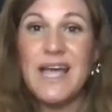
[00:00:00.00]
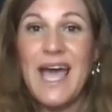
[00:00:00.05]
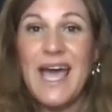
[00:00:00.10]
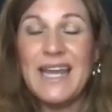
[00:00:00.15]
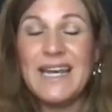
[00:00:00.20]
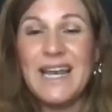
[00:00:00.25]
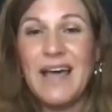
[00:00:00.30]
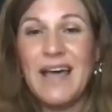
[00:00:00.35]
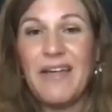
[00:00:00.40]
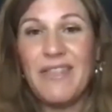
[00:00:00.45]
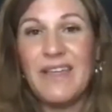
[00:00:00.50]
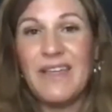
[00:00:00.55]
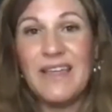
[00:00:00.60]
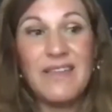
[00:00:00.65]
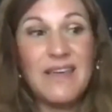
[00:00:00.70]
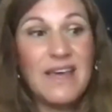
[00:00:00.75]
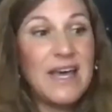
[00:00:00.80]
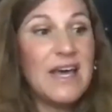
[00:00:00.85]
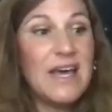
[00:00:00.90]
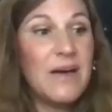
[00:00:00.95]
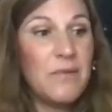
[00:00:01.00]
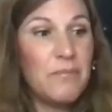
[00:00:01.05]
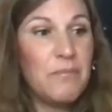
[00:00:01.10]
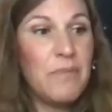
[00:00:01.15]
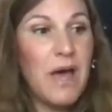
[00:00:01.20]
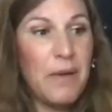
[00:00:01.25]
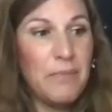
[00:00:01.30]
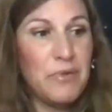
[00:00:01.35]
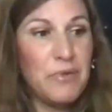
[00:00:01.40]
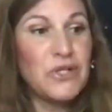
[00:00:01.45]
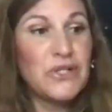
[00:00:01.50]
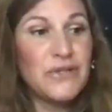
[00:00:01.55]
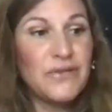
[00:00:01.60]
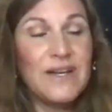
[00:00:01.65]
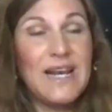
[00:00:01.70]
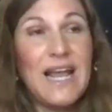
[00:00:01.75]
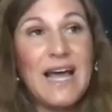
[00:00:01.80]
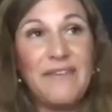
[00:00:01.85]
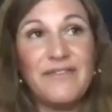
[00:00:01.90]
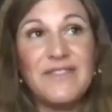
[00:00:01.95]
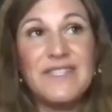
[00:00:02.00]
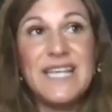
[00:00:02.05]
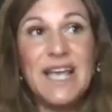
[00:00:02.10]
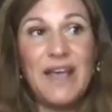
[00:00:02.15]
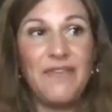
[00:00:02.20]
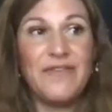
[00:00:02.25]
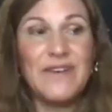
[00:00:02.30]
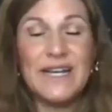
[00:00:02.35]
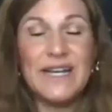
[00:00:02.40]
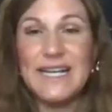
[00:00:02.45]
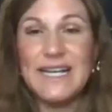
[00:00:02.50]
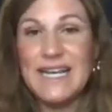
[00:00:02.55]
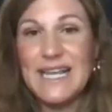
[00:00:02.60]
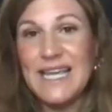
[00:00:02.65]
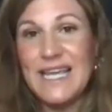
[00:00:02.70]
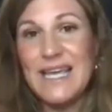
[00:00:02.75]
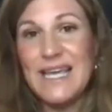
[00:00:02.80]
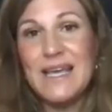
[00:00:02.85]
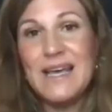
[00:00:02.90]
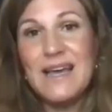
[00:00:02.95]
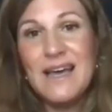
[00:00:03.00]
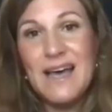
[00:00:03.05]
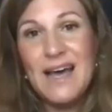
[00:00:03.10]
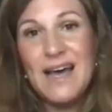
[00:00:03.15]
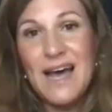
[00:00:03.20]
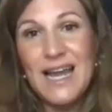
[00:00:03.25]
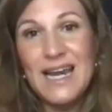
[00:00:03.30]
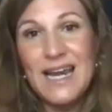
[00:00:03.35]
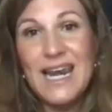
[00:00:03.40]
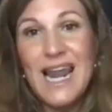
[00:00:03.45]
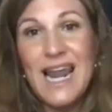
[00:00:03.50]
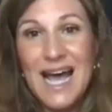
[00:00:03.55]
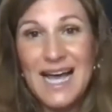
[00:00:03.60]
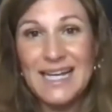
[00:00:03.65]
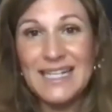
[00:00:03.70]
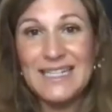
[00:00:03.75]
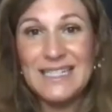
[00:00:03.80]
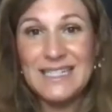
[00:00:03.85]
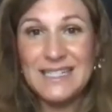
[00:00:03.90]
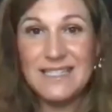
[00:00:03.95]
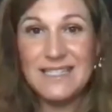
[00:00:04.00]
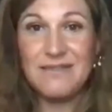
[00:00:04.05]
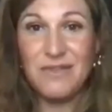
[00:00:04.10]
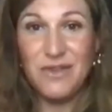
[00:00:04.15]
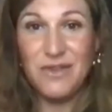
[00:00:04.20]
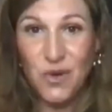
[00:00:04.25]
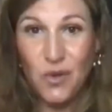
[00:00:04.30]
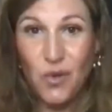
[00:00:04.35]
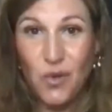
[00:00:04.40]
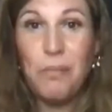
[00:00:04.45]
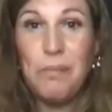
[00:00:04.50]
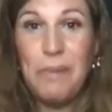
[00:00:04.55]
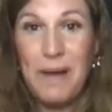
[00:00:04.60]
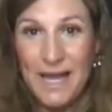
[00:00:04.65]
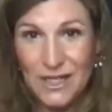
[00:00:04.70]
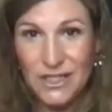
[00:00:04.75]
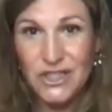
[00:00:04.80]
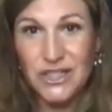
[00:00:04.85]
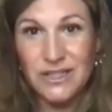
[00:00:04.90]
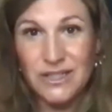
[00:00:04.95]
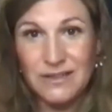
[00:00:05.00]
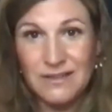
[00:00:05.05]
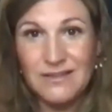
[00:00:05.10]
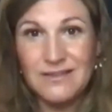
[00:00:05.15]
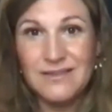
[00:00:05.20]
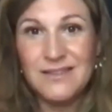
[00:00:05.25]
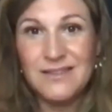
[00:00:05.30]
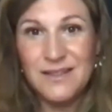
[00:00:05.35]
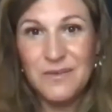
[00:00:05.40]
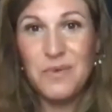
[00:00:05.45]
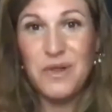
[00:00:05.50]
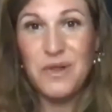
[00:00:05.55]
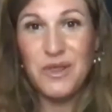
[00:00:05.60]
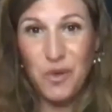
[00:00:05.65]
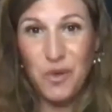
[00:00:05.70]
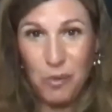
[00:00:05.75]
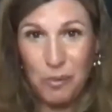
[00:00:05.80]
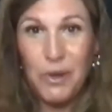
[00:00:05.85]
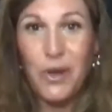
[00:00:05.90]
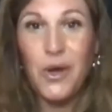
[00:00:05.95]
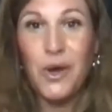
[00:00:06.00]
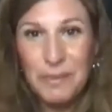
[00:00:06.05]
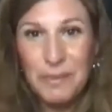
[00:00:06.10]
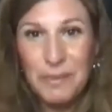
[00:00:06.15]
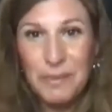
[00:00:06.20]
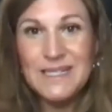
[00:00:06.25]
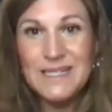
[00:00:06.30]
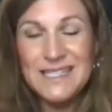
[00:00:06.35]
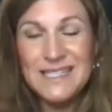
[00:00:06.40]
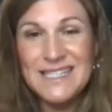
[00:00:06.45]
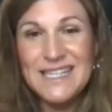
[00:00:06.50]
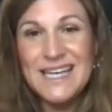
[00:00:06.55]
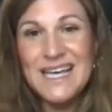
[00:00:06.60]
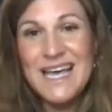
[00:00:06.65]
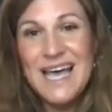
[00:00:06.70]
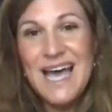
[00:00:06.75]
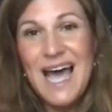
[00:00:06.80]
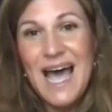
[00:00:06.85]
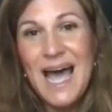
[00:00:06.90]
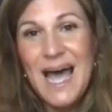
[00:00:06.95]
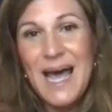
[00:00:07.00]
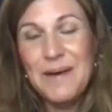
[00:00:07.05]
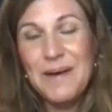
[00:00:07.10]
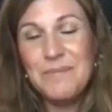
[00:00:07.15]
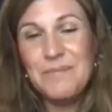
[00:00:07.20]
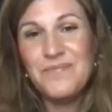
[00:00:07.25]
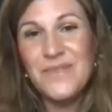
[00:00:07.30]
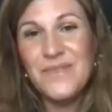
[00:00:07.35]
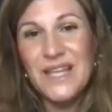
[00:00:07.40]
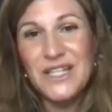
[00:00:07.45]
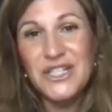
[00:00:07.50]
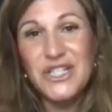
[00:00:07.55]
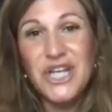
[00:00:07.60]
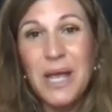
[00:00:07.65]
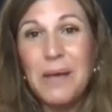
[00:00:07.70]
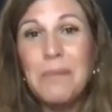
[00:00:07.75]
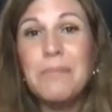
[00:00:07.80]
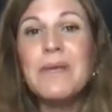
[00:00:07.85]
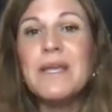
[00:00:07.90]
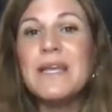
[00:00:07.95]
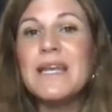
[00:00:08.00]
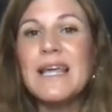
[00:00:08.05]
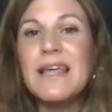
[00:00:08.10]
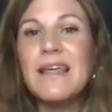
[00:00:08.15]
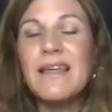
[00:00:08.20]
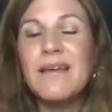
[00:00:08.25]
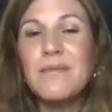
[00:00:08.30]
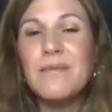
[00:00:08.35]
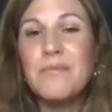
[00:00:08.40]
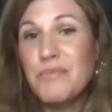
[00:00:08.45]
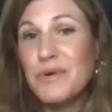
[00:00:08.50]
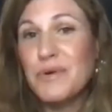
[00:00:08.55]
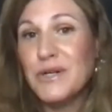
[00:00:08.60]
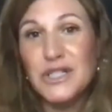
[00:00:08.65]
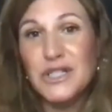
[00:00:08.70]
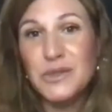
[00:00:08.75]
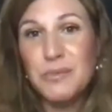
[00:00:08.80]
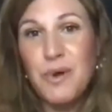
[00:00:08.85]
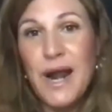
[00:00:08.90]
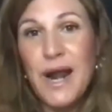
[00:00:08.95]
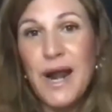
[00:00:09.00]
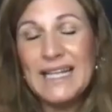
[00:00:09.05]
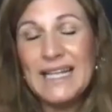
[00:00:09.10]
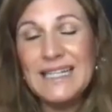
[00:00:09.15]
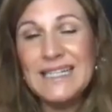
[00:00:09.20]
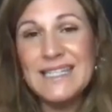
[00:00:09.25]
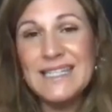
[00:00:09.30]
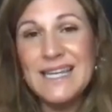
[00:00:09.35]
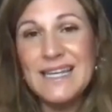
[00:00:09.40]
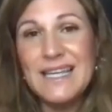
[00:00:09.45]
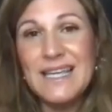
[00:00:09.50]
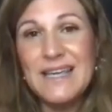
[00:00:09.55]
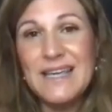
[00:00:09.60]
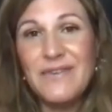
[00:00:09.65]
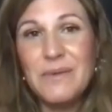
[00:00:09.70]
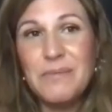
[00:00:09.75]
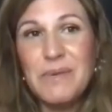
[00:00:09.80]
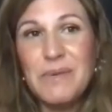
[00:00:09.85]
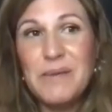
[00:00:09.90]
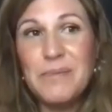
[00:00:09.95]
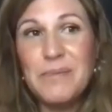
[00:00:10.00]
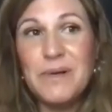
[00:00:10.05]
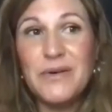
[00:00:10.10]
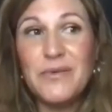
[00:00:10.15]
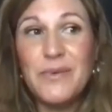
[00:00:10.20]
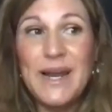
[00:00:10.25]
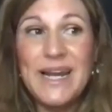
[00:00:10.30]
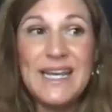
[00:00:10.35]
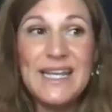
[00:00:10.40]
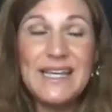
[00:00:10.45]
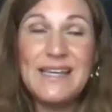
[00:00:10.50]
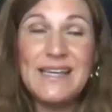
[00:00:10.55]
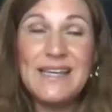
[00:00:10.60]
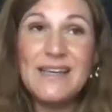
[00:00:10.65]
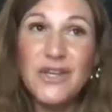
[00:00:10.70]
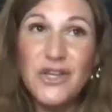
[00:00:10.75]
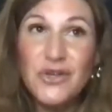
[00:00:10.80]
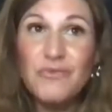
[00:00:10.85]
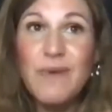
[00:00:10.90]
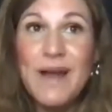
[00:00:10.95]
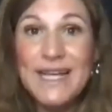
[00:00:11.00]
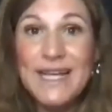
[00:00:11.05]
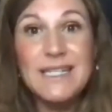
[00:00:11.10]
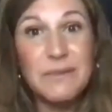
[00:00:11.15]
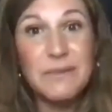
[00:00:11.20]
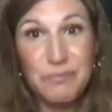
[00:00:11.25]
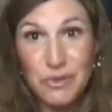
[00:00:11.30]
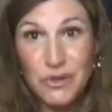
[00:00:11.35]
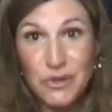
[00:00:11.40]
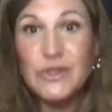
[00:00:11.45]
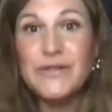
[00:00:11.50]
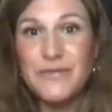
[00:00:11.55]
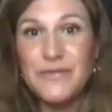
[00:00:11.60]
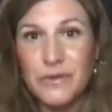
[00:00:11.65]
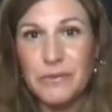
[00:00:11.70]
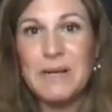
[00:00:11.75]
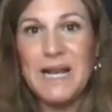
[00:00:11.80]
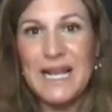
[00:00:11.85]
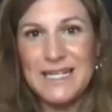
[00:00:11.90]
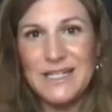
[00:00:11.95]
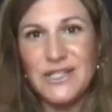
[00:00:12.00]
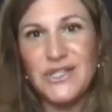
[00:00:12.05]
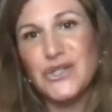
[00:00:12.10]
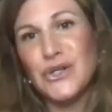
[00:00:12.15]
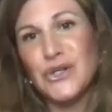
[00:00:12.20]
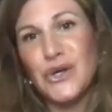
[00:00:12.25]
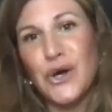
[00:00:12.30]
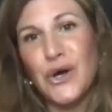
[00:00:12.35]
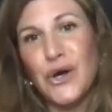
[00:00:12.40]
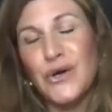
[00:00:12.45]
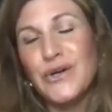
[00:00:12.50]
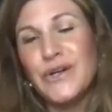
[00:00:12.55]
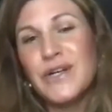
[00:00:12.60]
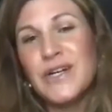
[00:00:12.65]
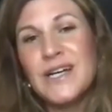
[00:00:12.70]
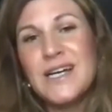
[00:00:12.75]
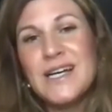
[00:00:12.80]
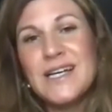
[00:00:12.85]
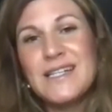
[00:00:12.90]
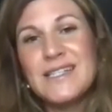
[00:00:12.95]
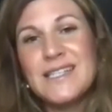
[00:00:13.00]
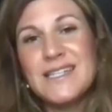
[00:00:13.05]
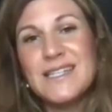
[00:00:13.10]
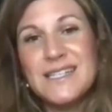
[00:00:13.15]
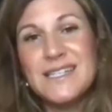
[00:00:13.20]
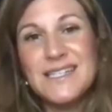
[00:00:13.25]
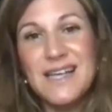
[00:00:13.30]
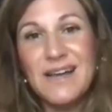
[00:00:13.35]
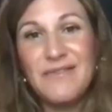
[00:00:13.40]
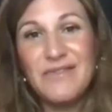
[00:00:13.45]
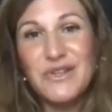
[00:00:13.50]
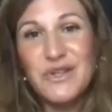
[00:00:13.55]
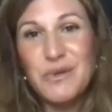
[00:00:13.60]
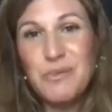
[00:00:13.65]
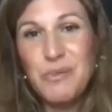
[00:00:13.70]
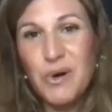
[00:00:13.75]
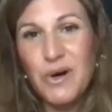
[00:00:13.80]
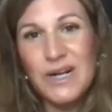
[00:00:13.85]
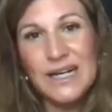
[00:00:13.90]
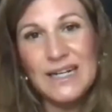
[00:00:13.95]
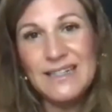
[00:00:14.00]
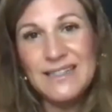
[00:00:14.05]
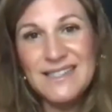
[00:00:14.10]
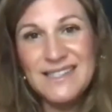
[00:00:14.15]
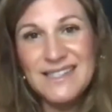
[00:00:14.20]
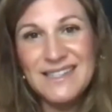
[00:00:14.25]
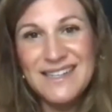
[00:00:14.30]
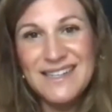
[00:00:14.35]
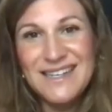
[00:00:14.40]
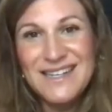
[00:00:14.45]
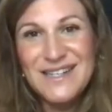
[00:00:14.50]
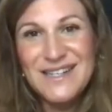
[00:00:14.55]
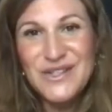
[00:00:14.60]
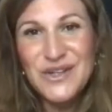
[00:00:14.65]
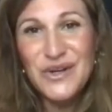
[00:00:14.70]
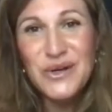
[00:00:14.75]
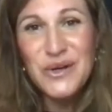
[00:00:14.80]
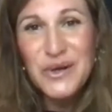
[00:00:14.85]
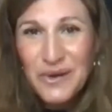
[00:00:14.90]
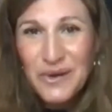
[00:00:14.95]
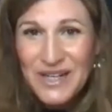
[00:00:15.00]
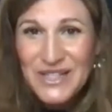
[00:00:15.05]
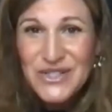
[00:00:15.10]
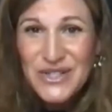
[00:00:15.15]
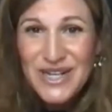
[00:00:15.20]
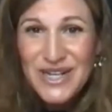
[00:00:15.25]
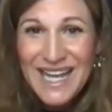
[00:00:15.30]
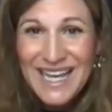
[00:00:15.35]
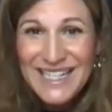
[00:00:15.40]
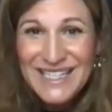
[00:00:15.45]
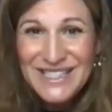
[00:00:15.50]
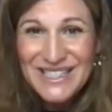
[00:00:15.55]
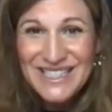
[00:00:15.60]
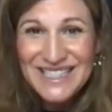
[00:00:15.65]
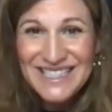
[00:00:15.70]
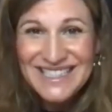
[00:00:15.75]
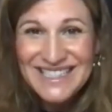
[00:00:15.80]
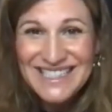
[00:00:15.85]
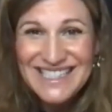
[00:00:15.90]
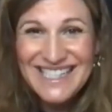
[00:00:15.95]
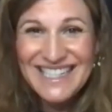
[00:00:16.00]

And I think A Beautiful Life definitely aligns your passion with your purpose, in championing British brands and giving people a really curated, beautiful place to go to discover new products. So congratulations.